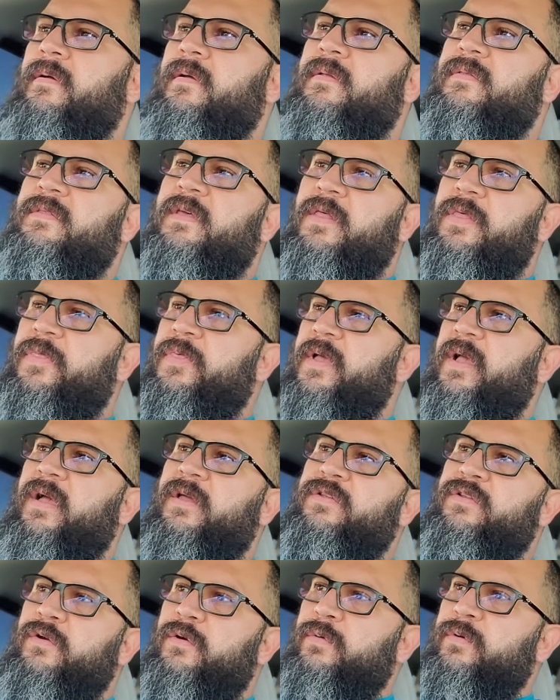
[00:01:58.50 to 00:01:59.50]
the other thing
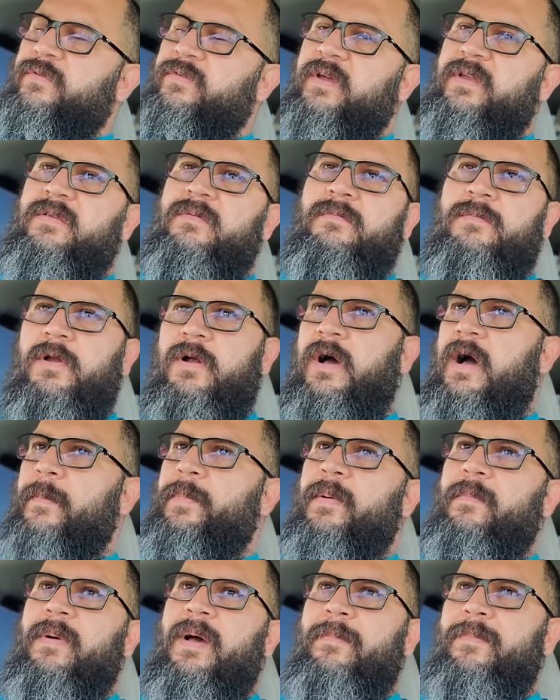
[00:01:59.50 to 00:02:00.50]
I'd do is I'd hop
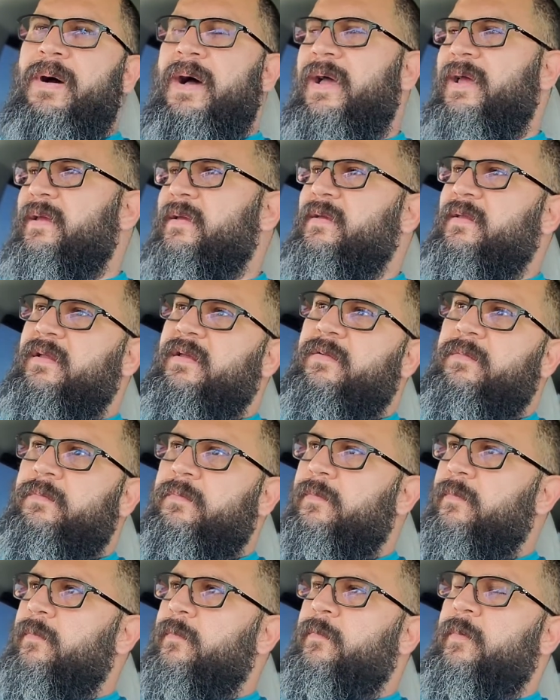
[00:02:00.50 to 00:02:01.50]
on my bike and I'd
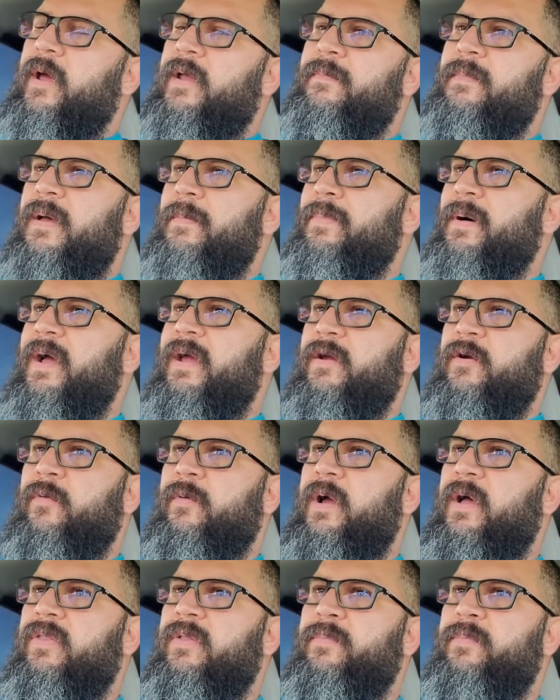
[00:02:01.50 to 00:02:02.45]
ride my bike around the